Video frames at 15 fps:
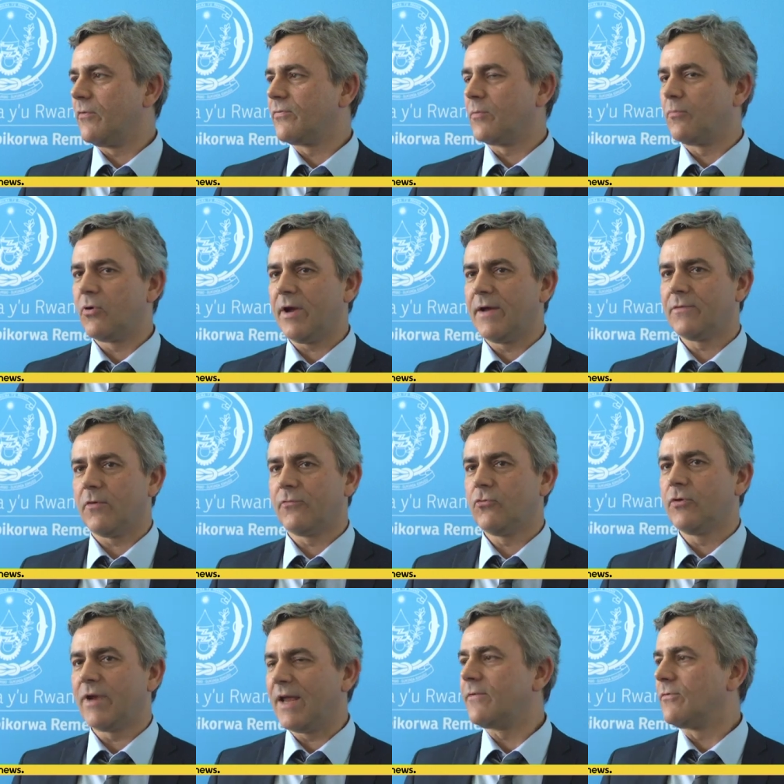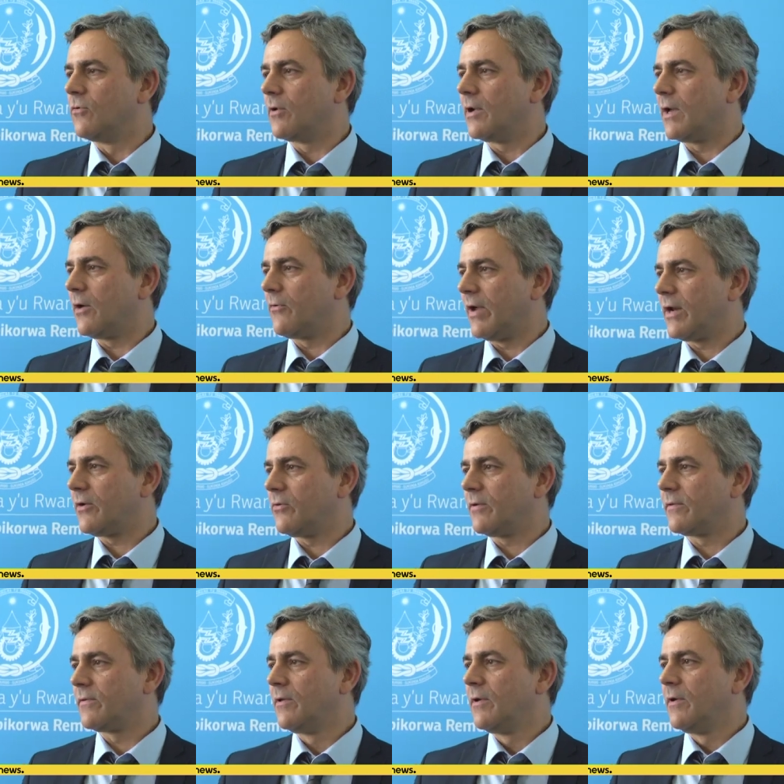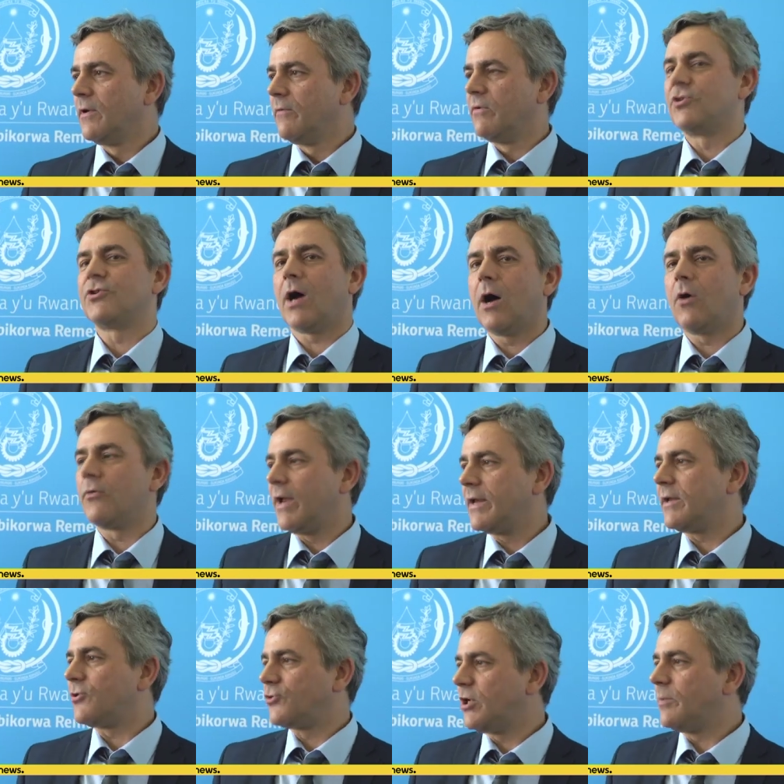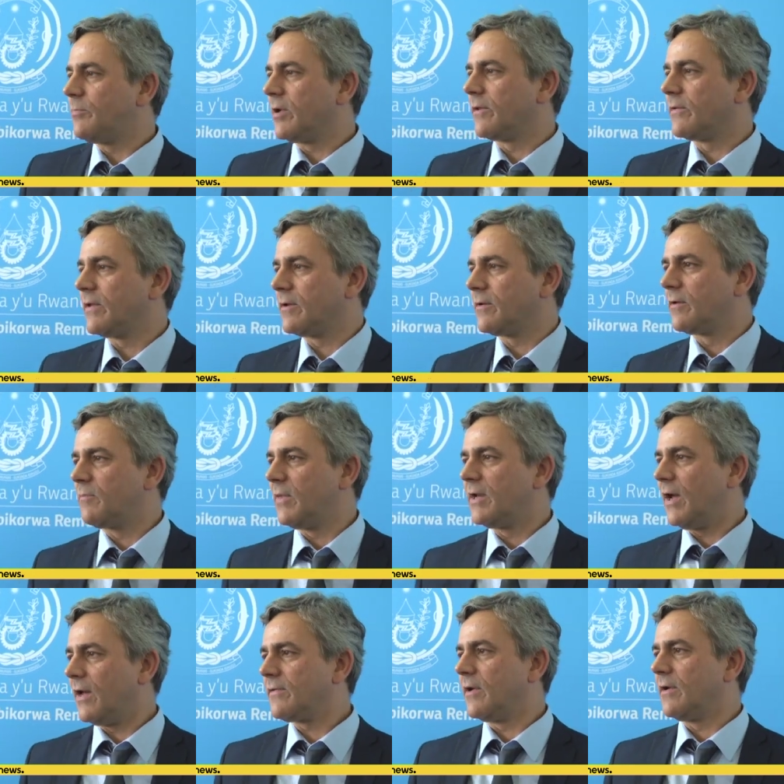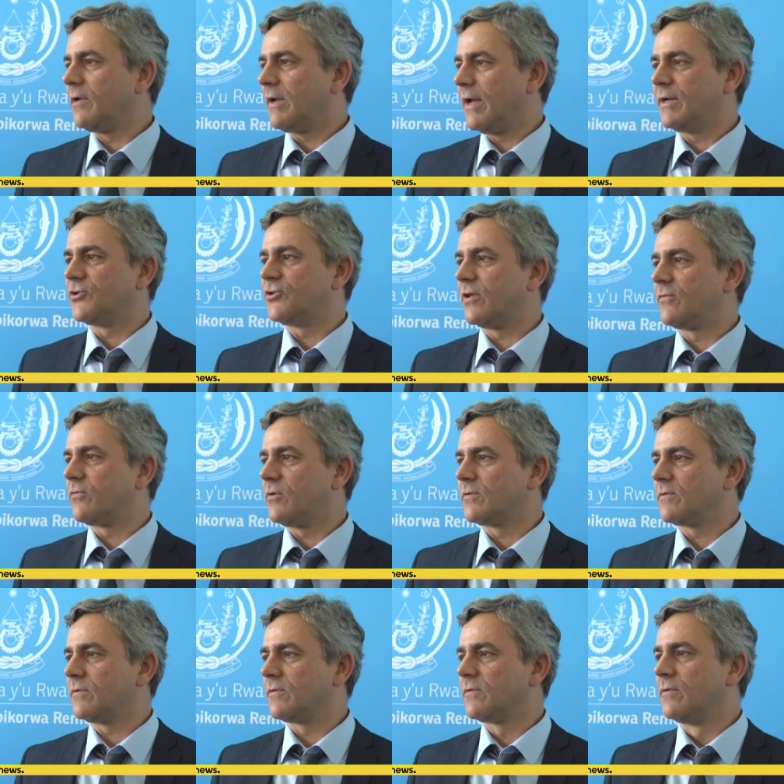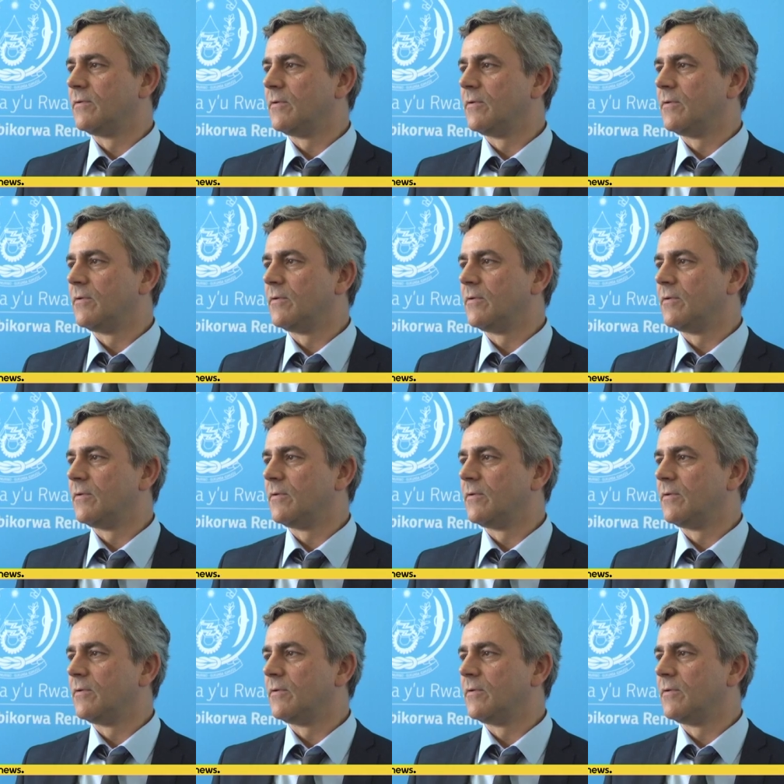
of the price of today's nuclear reactors, which are already cheaper than many other energy sources.